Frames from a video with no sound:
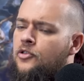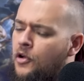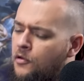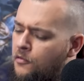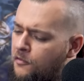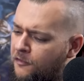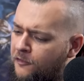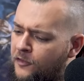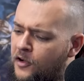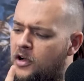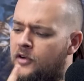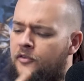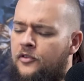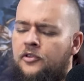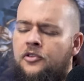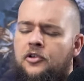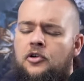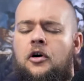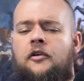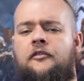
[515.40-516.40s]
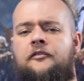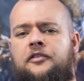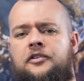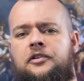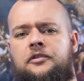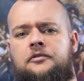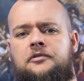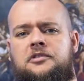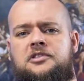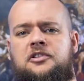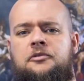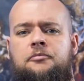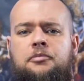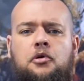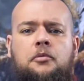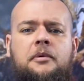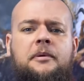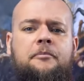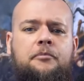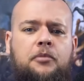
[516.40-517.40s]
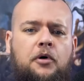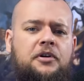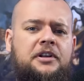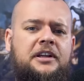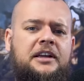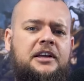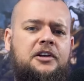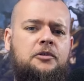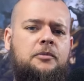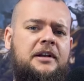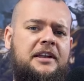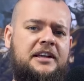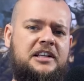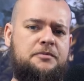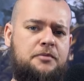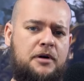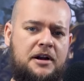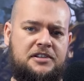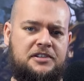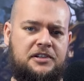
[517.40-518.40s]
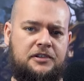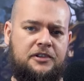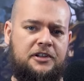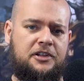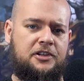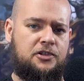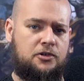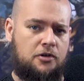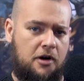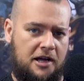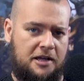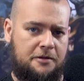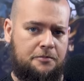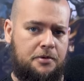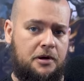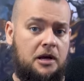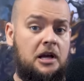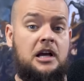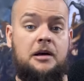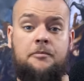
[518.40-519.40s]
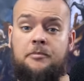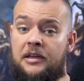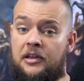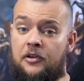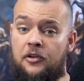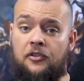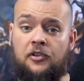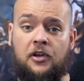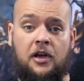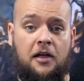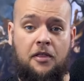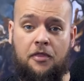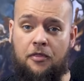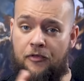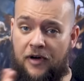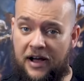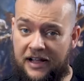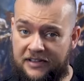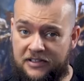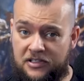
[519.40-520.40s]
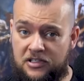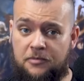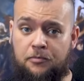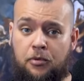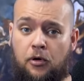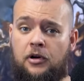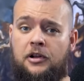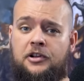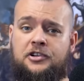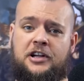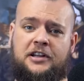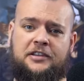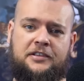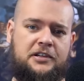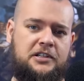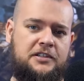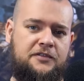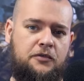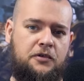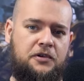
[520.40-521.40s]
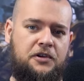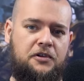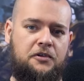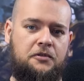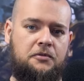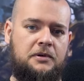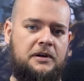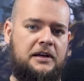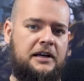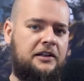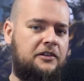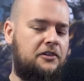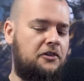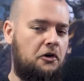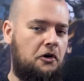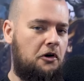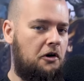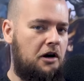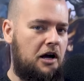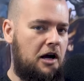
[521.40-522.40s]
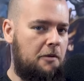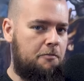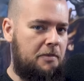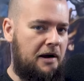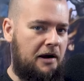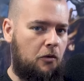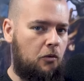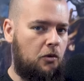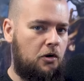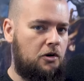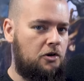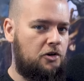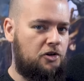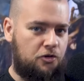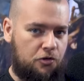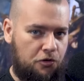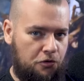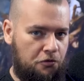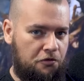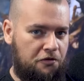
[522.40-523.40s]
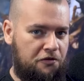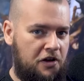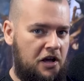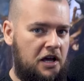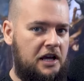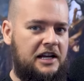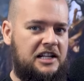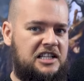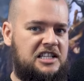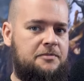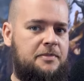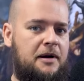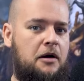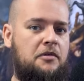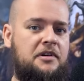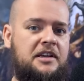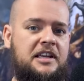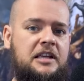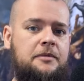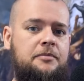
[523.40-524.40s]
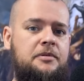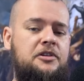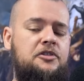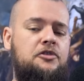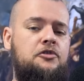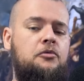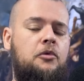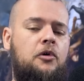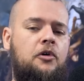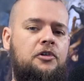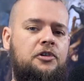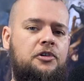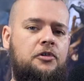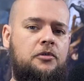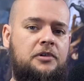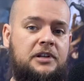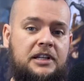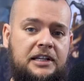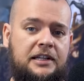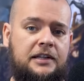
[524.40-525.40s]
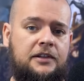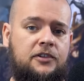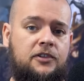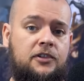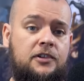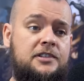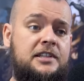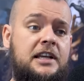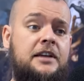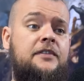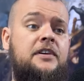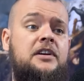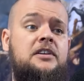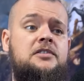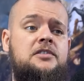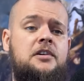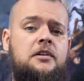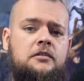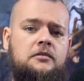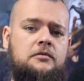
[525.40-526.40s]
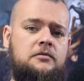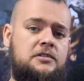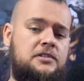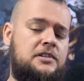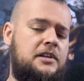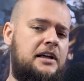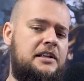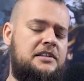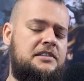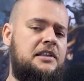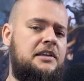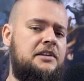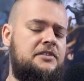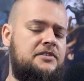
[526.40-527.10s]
Note further the confidence that Paul embodied when expressing this tripe, because that's apologetics for you. It's not about truth. It's about keeping you on your knees, saving souls, as they